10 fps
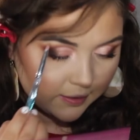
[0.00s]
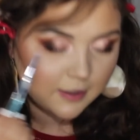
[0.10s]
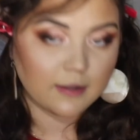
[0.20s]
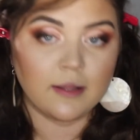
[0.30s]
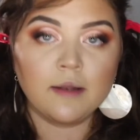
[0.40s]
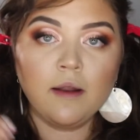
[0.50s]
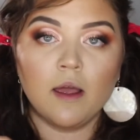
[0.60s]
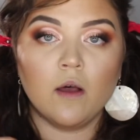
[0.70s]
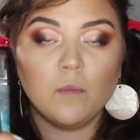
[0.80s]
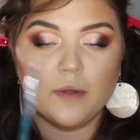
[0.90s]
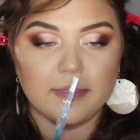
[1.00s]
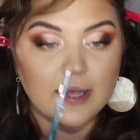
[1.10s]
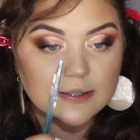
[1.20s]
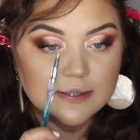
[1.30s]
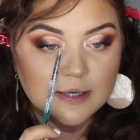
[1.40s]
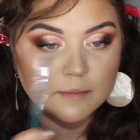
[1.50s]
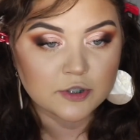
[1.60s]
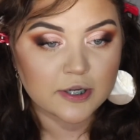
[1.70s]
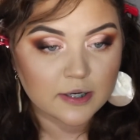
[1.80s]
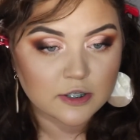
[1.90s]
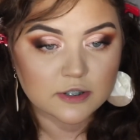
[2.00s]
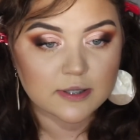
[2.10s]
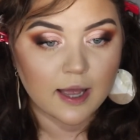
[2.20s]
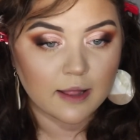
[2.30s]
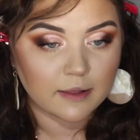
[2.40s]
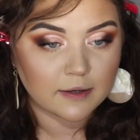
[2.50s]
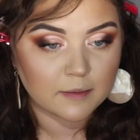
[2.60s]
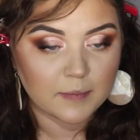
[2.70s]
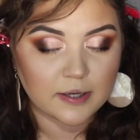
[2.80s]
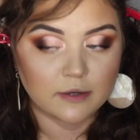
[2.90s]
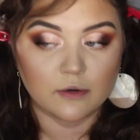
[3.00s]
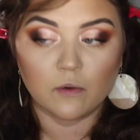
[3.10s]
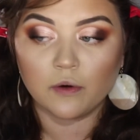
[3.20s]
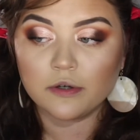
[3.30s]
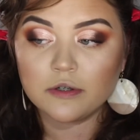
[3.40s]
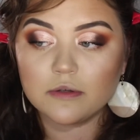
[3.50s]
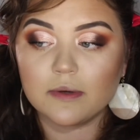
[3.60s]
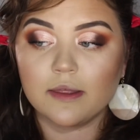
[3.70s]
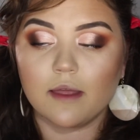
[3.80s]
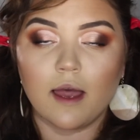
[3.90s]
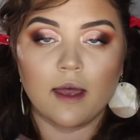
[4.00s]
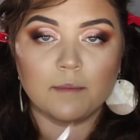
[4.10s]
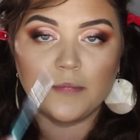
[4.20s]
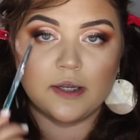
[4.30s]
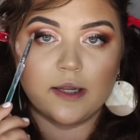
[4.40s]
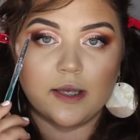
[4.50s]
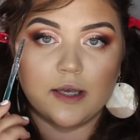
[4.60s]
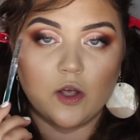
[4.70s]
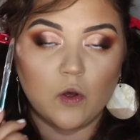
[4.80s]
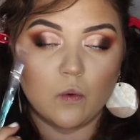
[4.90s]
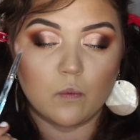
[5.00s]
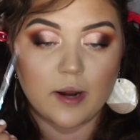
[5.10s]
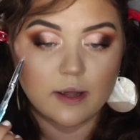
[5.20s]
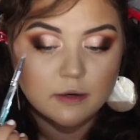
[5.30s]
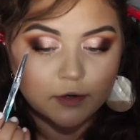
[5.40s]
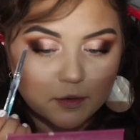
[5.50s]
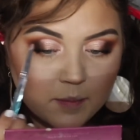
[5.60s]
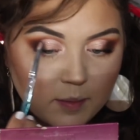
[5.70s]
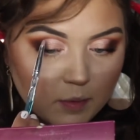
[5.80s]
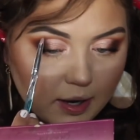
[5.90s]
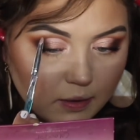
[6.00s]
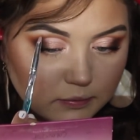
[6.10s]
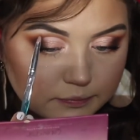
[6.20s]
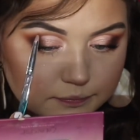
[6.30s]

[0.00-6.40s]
And then with that same shade I just highlighted my inner corners with, I'm going to go right under my brow.